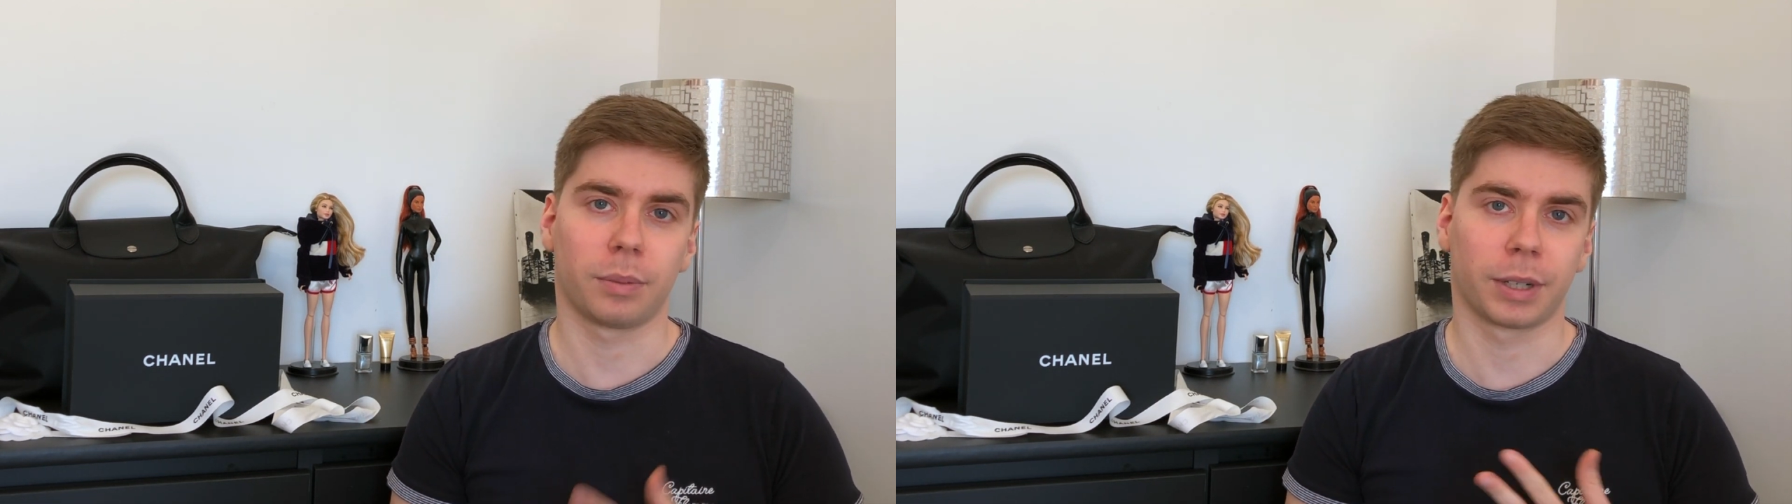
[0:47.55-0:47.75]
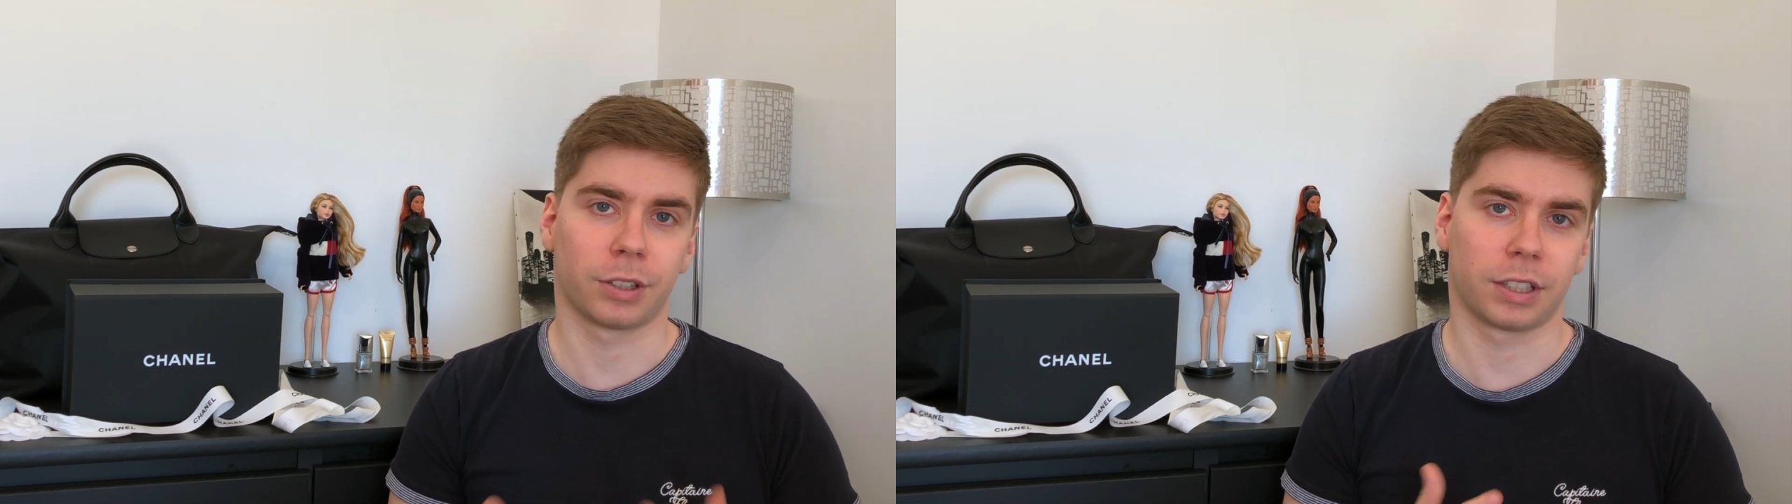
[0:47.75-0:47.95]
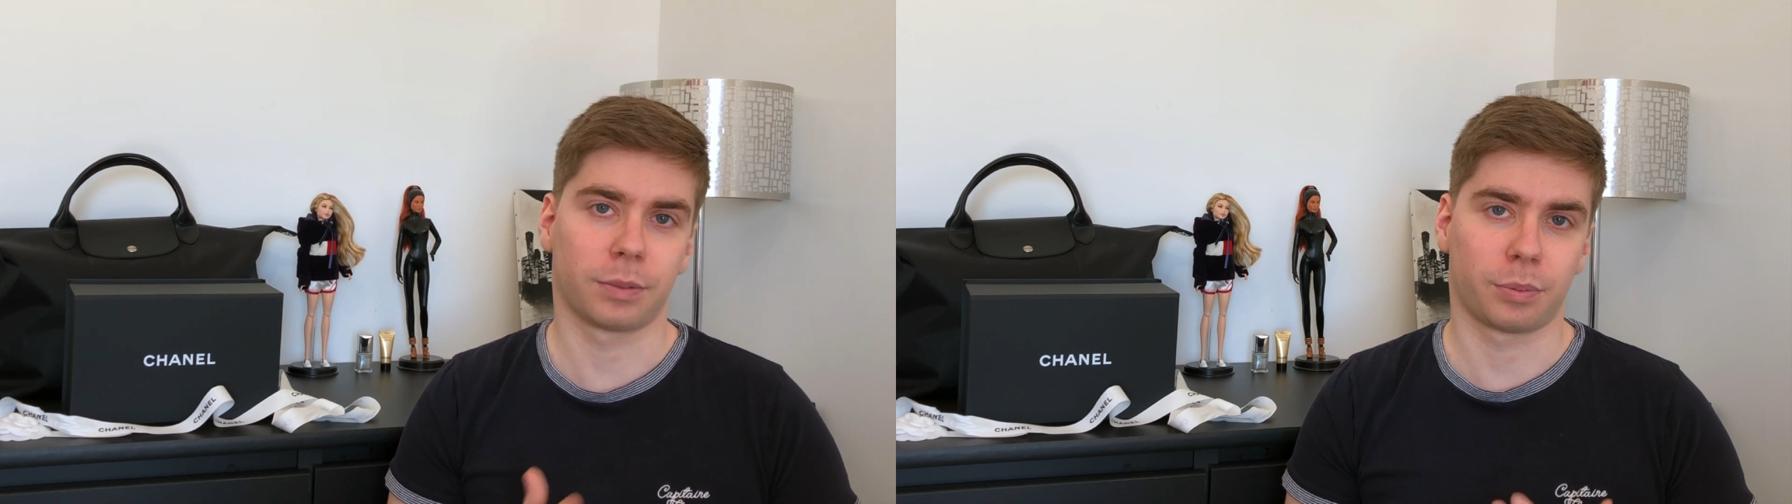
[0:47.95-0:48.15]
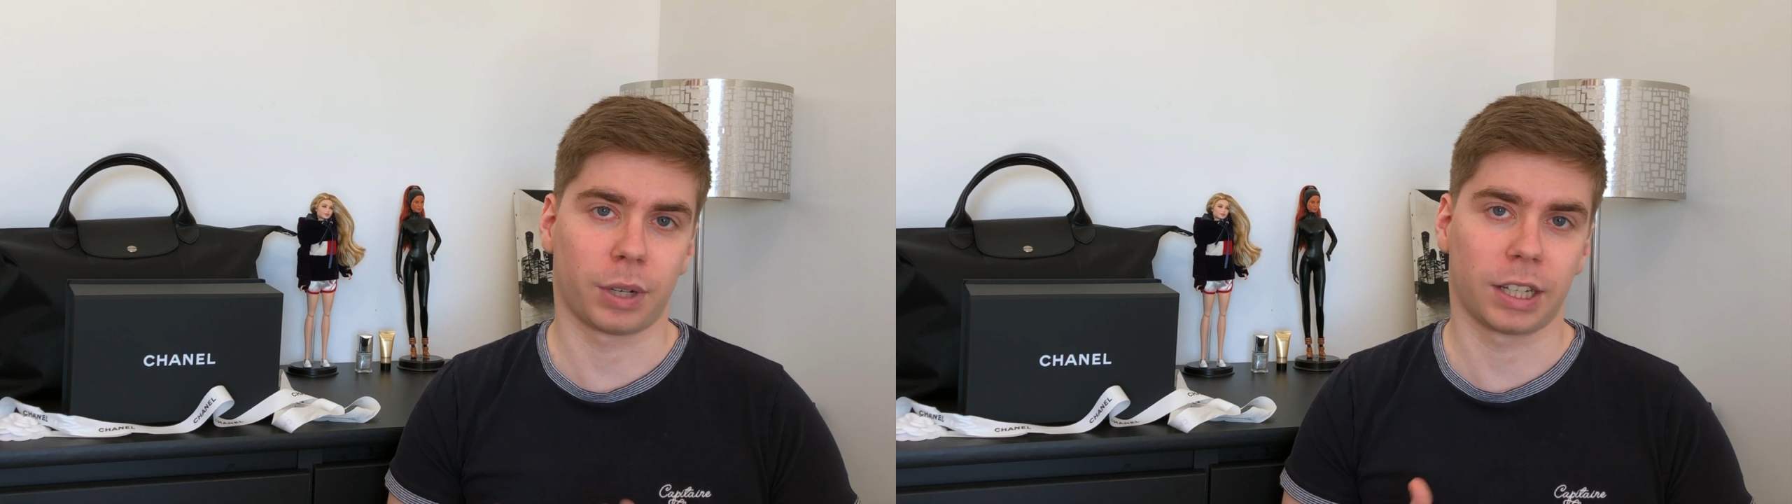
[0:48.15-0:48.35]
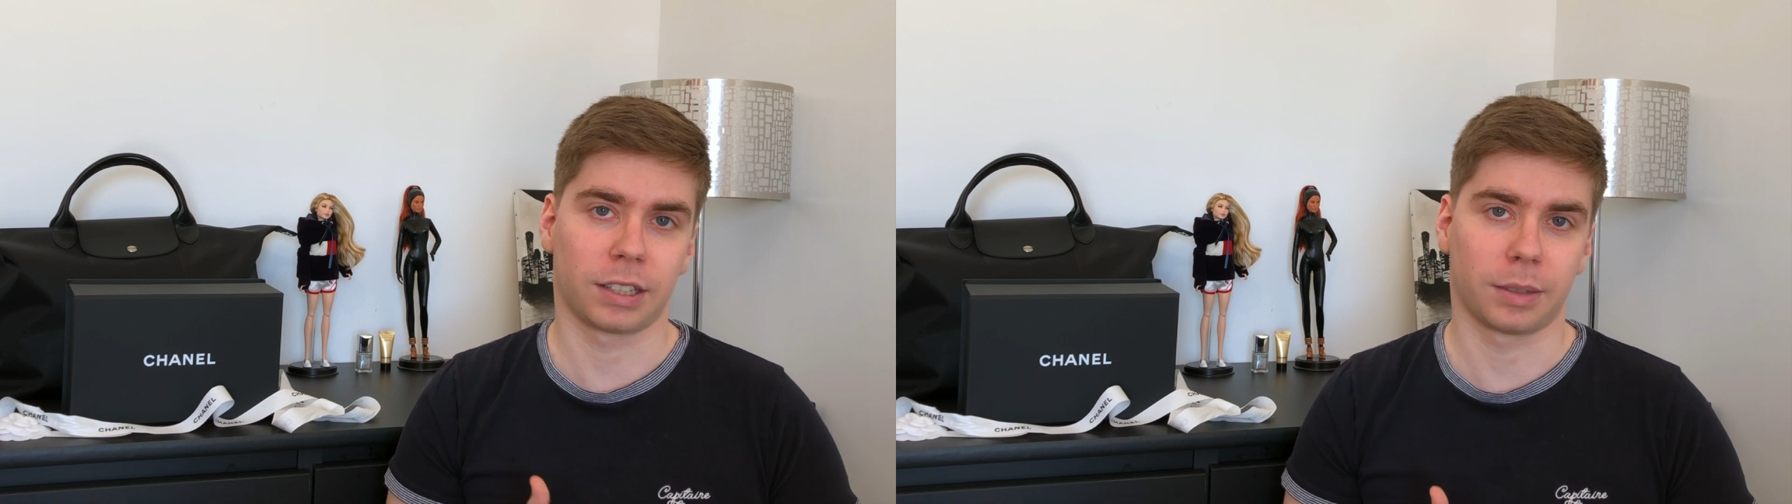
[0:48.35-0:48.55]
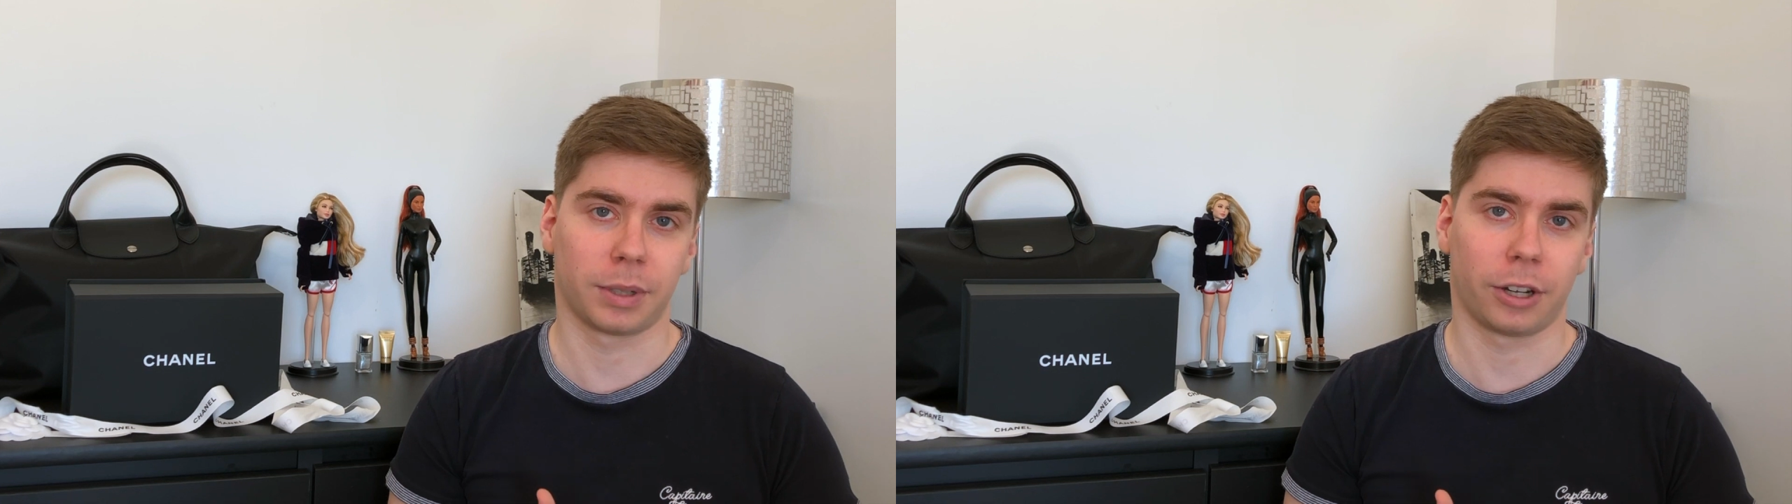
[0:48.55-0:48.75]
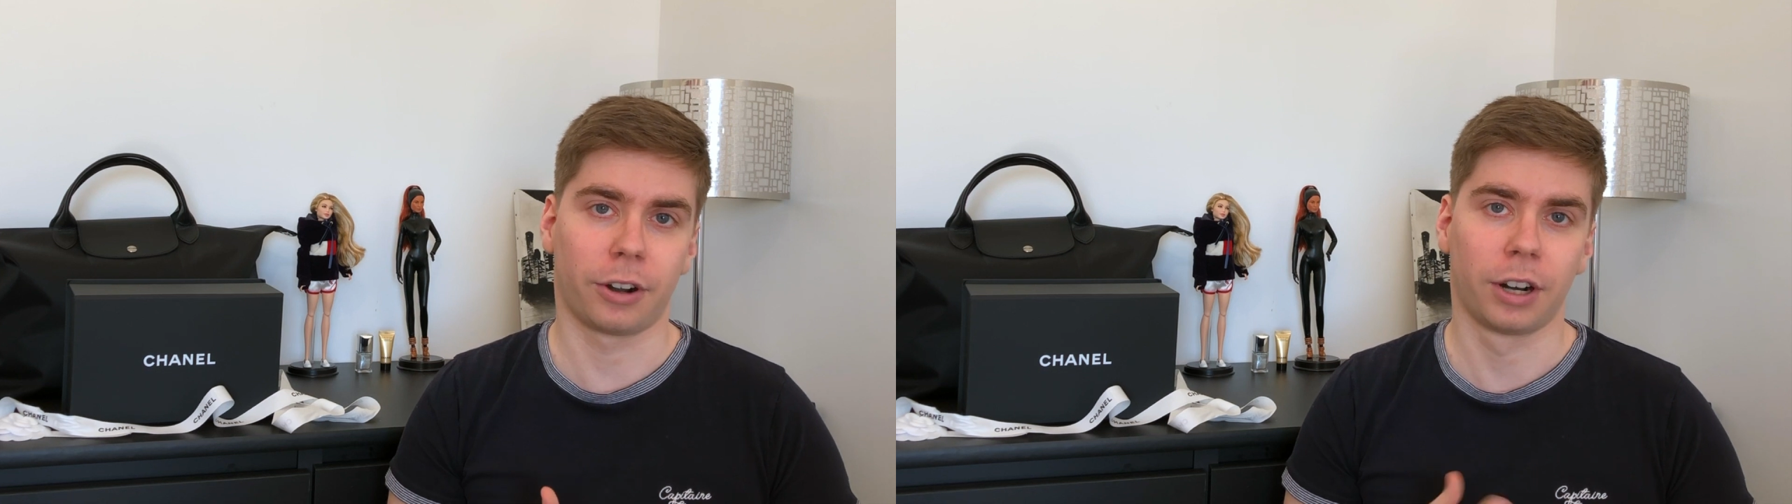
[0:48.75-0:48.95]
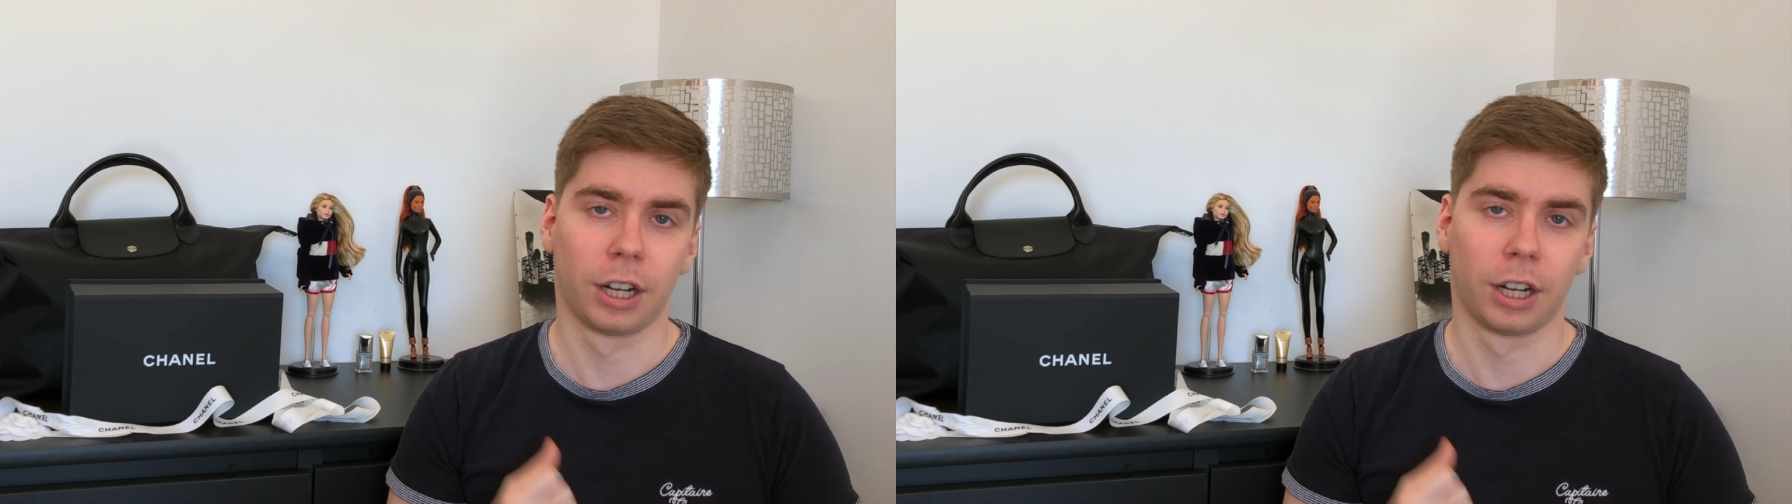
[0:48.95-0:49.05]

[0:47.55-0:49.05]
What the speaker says: because it's pretty similar,